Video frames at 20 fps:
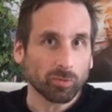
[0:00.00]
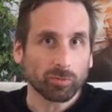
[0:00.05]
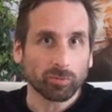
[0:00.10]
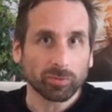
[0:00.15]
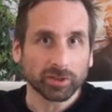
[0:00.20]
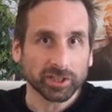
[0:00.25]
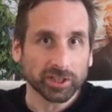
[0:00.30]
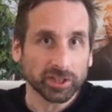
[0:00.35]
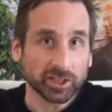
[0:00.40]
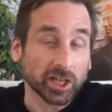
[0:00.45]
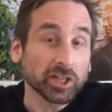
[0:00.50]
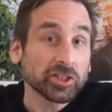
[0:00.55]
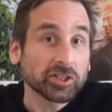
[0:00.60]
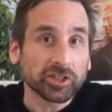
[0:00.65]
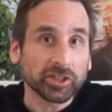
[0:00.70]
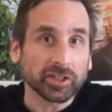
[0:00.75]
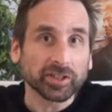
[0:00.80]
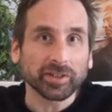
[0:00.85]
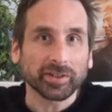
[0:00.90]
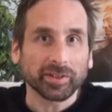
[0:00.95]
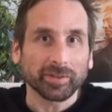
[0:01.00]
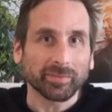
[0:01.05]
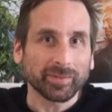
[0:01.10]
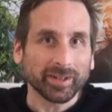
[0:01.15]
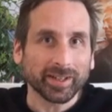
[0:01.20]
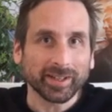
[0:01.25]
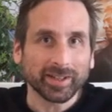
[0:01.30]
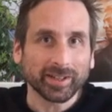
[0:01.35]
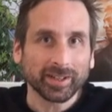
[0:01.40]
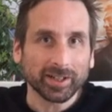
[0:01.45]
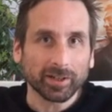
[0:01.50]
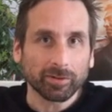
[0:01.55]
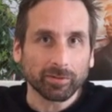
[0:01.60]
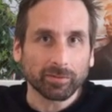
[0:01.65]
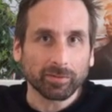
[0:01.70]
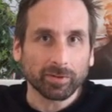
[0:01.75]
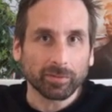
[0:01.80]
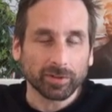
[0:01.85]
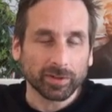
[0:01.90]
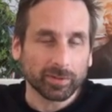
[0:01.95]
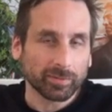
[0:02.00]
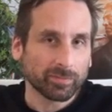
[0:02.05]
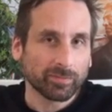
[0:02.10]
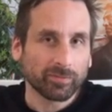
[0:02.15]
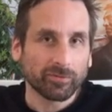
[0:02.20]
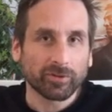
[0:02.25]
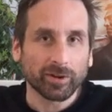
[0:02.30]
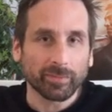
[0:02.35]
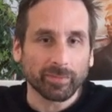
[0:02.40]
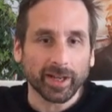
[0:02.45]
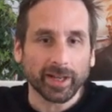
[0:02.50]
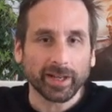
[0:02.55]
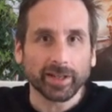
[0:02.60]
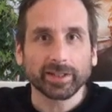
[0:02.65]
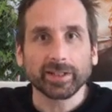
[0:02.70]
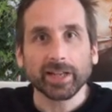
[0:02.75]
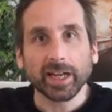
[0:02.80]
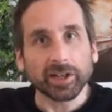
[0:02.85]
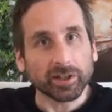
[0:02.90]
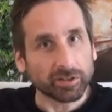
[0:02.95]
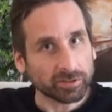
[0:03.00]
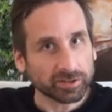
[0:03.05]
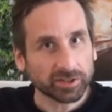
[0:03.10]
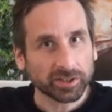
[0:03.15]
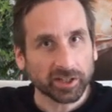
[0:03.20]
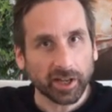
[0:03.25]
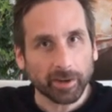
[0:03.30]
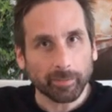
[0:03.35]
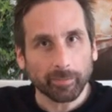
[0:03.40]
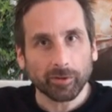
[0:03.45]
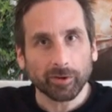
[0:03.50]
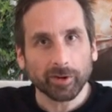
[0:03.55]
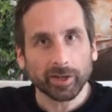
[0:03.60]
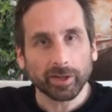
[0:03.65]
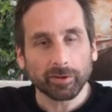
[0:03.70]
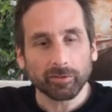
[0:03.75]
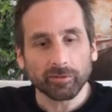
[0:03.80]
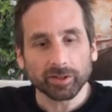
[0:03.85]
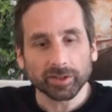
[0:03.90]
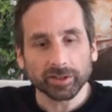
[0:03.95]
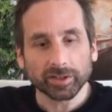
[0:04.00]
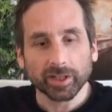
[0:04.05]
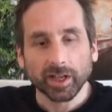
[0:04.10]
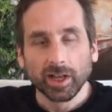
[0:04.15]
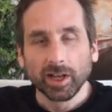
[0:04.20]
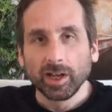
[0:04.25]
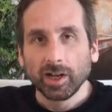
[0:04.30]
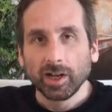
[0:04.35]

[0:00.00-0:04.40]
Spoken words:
was a dungeon, and from a technical standpoint, it was